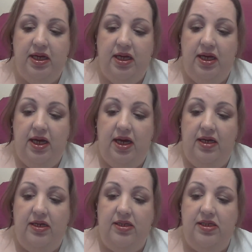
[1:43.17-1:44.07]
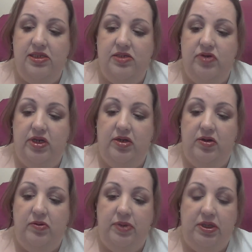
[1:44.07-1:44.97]
this is really
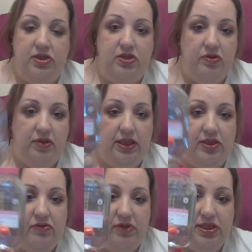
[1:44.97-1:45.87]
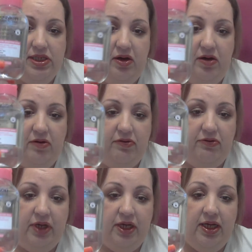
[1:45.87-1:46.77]
good because you don't need to rinse it off.
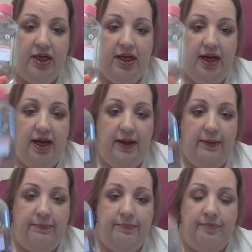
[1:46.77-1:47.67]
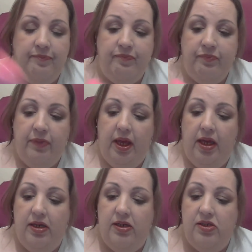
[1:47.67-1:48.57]

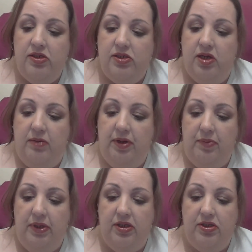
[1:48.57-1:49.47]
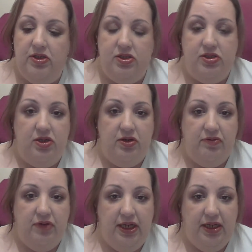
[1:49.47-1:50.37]
So I'm able to just sort of
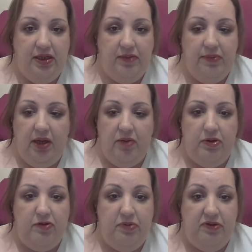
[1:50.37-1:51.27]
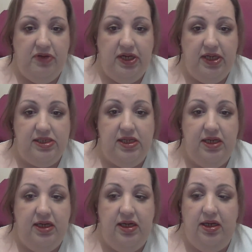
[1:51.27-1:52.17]
clean the makeup off my face
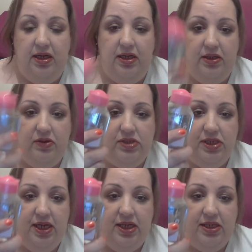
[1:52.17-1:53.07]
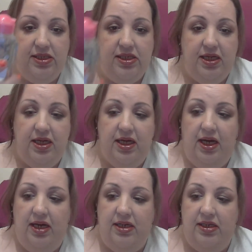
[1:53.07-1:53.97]
using this,
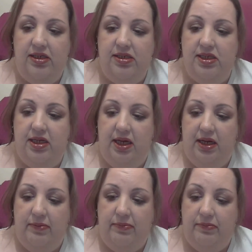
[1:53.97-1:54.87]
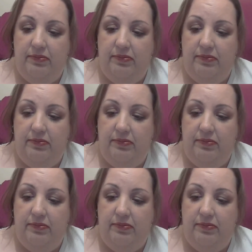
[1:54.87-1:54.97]
and it's